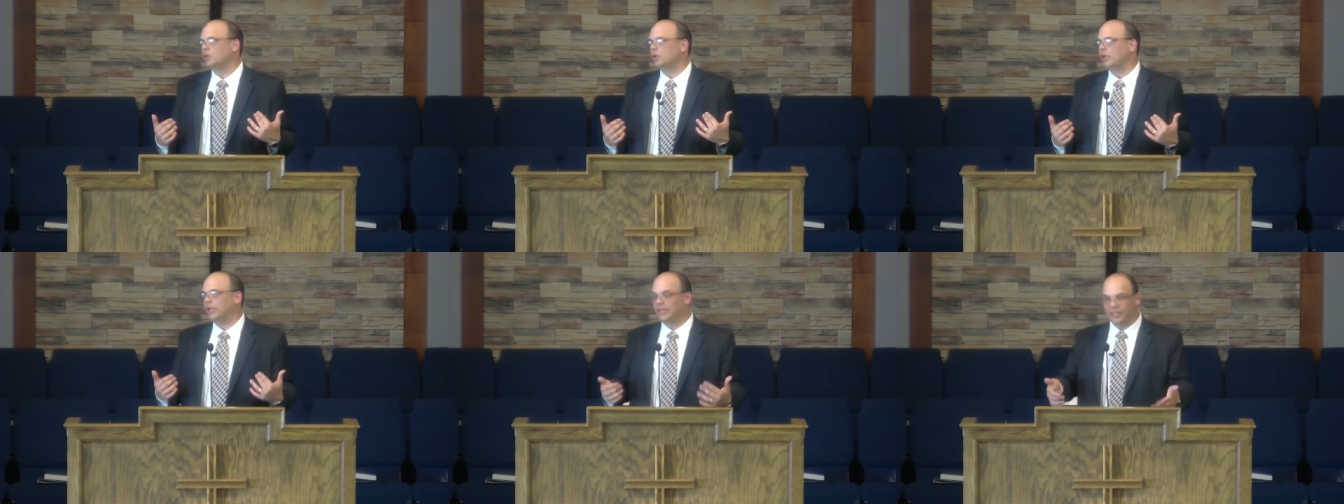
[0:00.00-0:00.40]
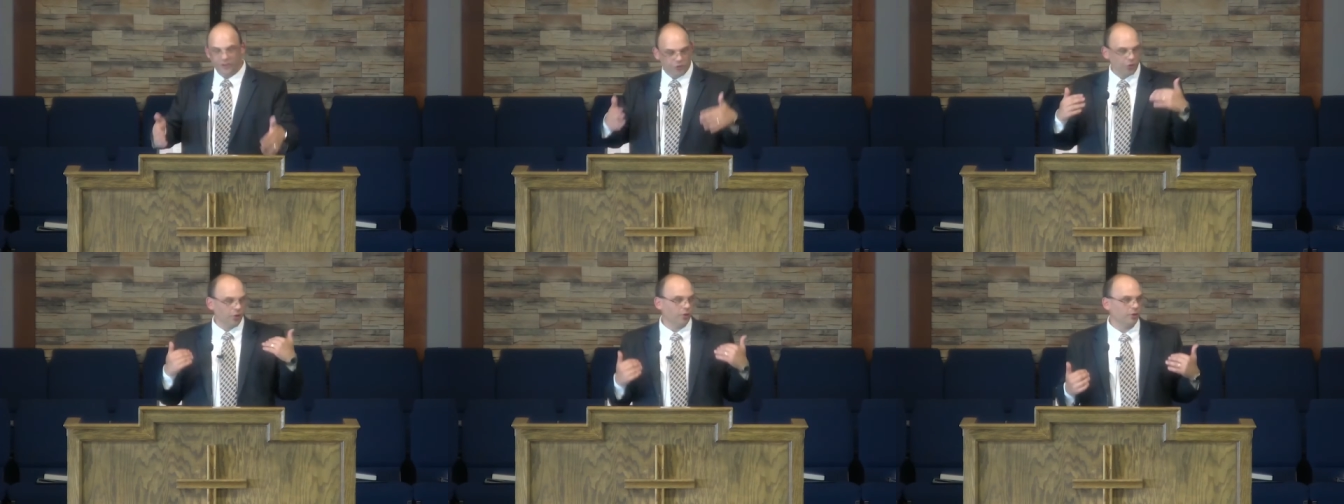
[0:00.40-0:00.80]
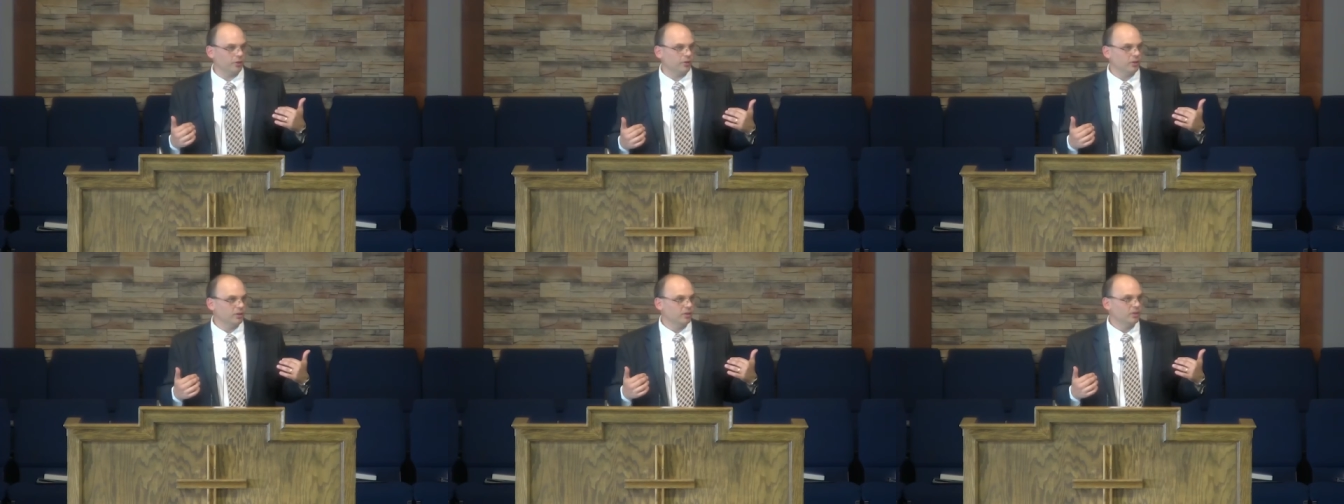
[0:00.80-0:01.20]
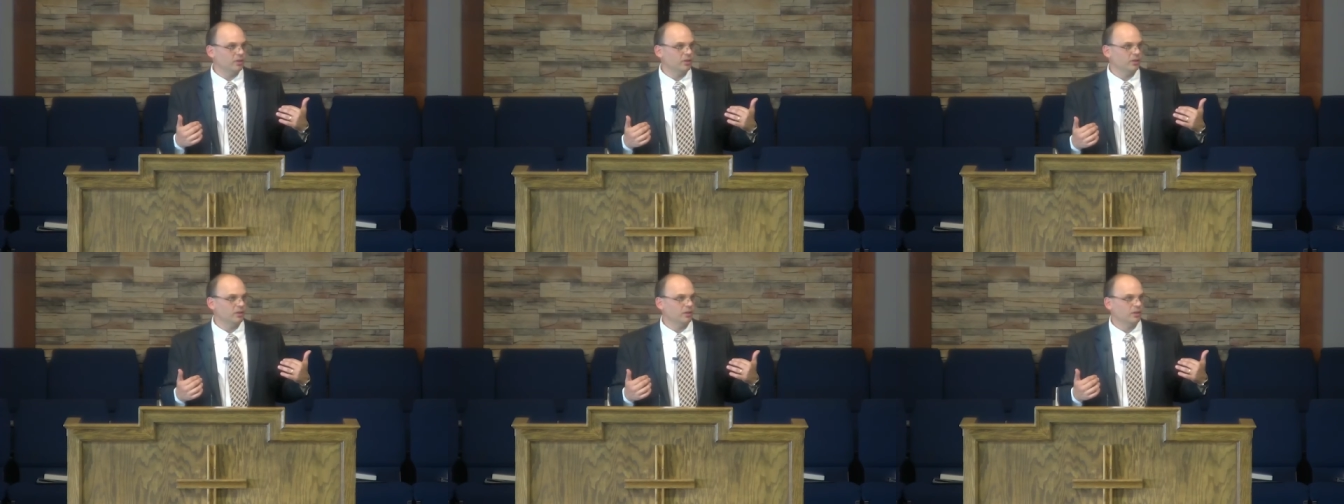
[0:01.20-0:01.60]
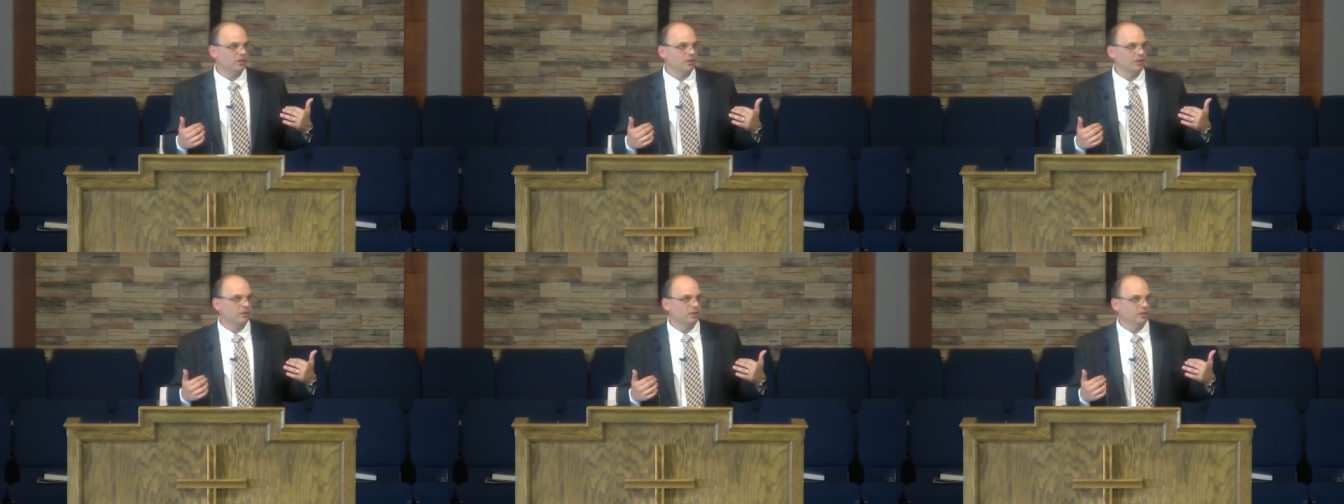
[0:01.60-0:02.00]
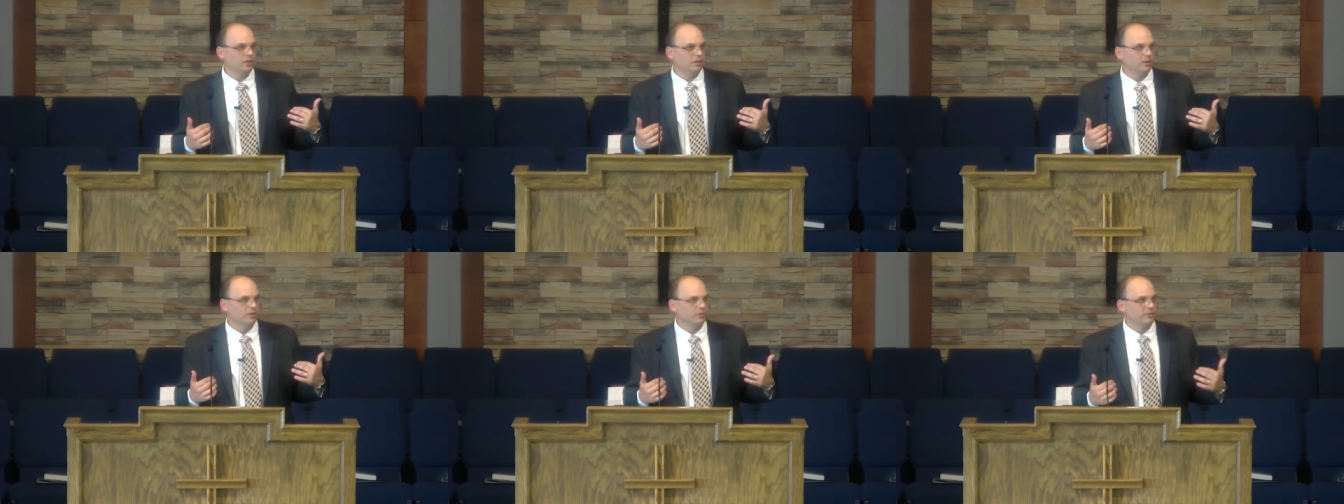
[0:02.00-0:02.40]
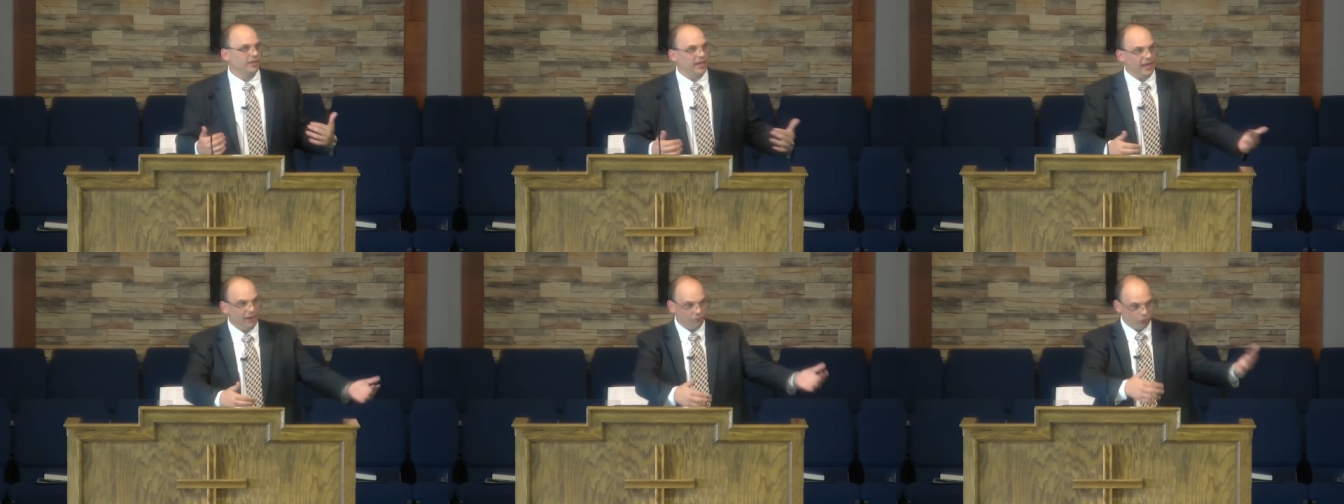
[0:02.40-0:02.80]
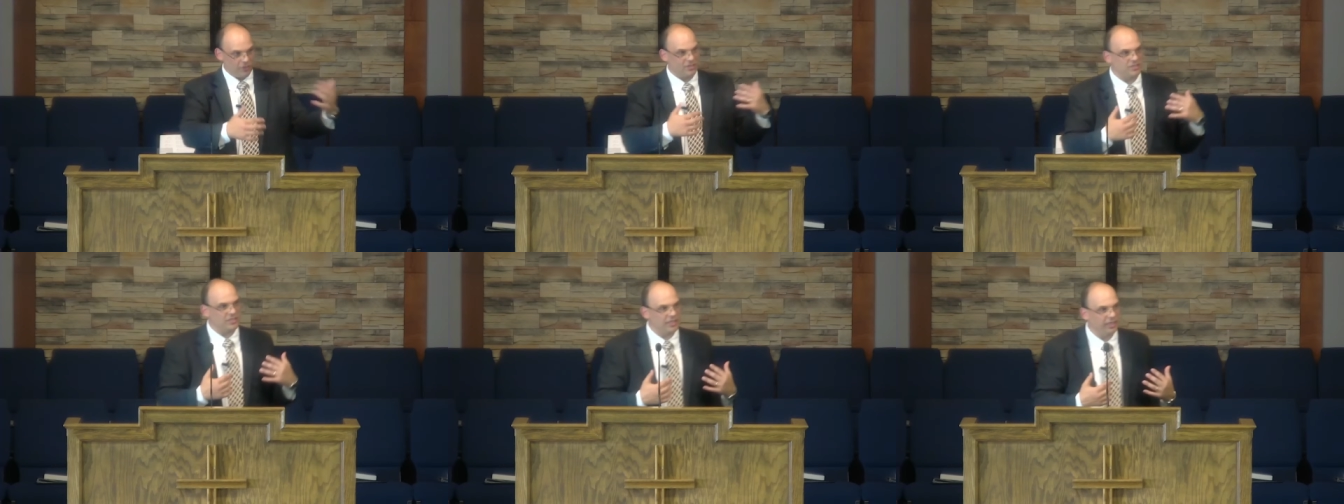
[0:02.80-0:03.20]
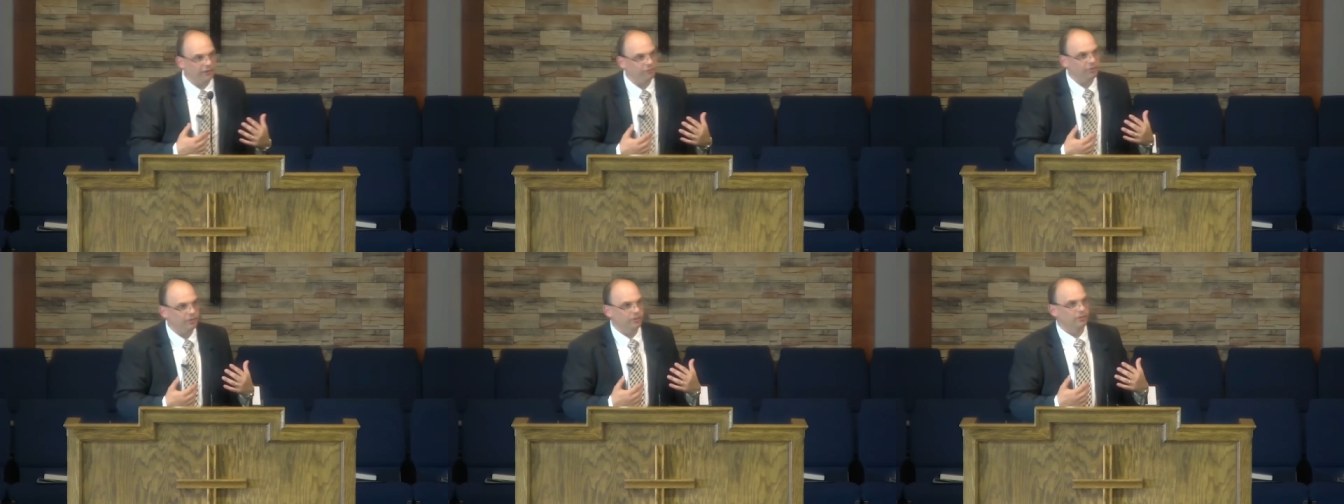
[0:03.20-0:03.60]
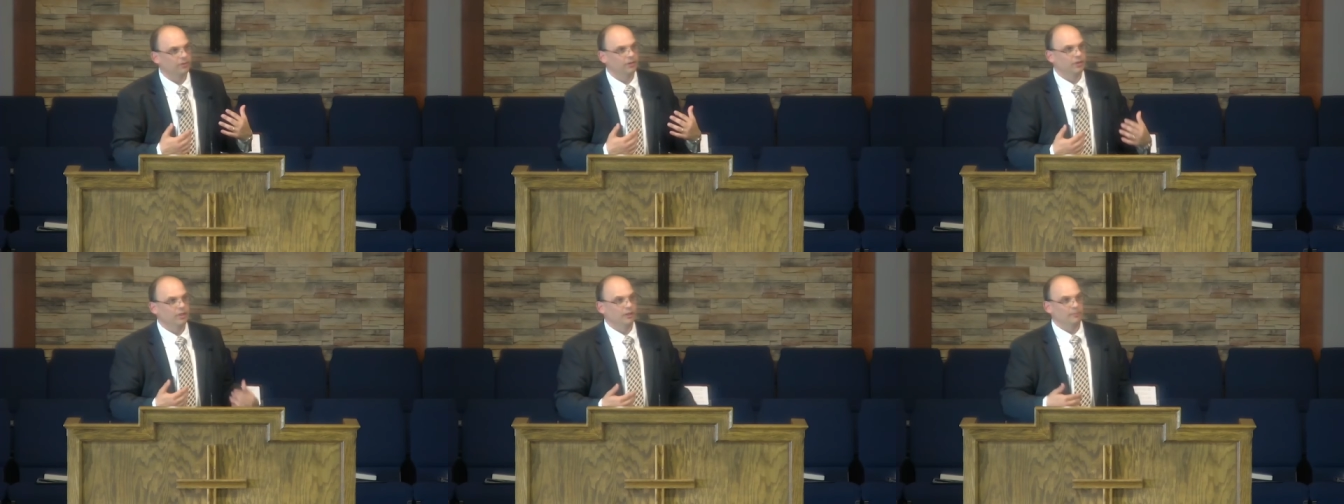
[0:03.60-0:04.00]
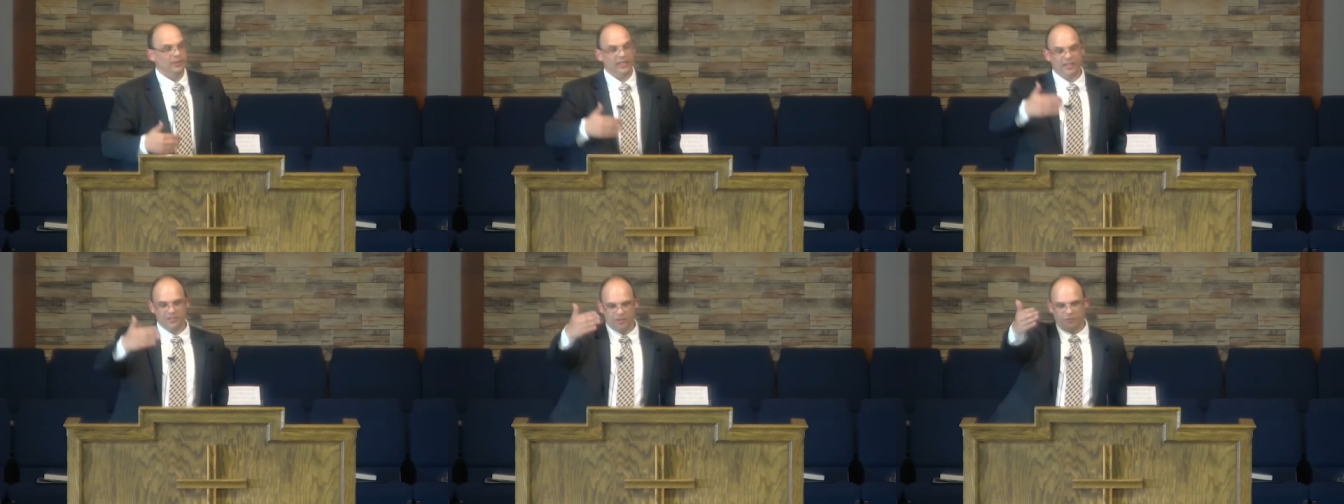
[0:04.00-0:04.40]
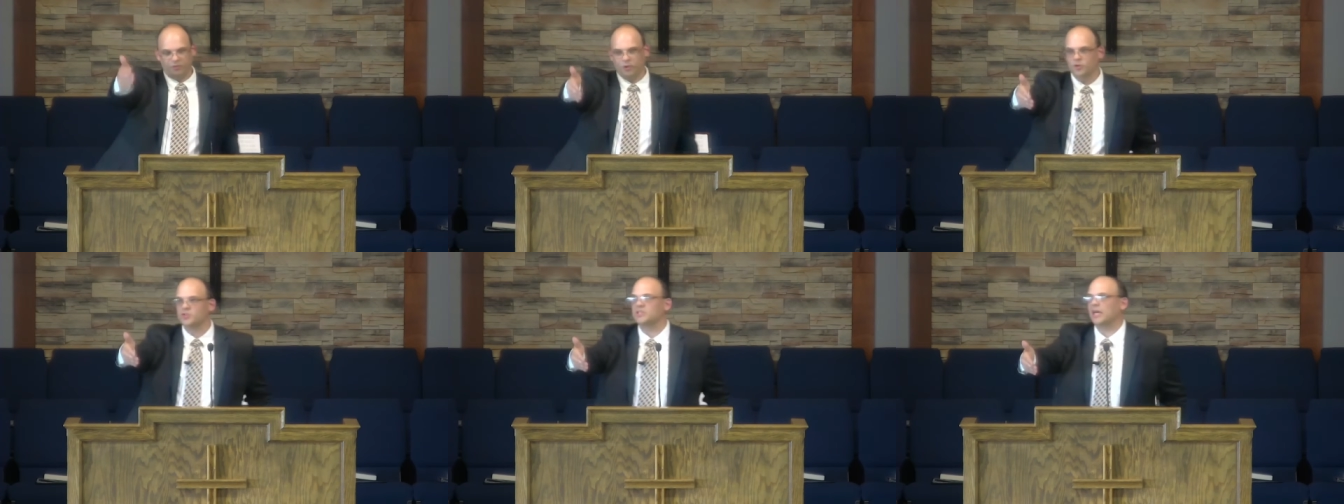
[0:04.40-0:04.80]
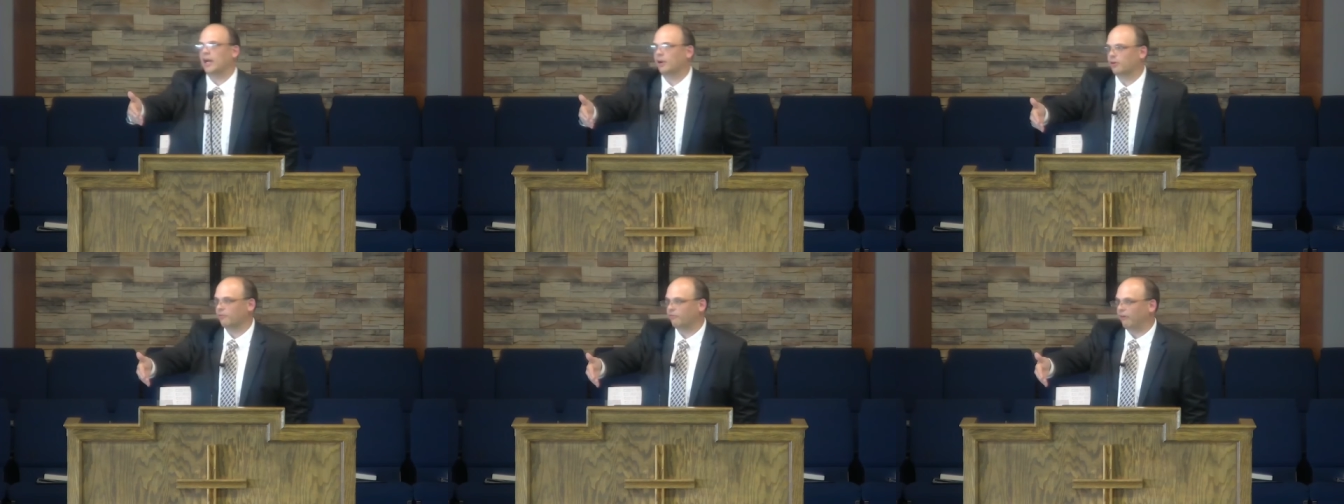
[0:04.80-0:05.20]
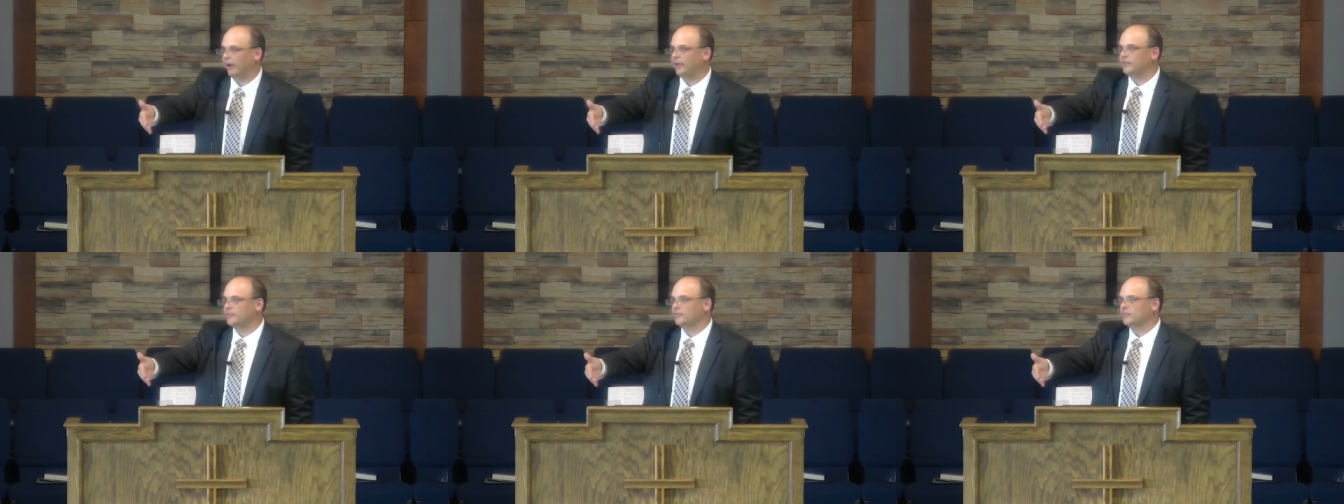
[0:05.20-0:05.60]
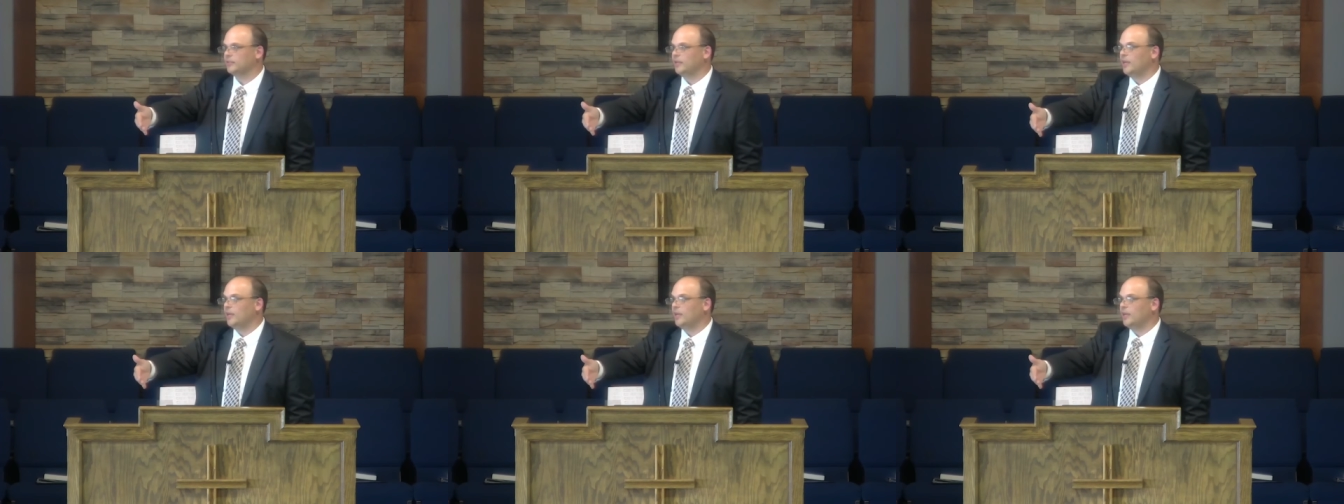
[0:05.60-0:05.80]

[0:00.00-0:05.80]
And in turn, they have received because of your sacrifice,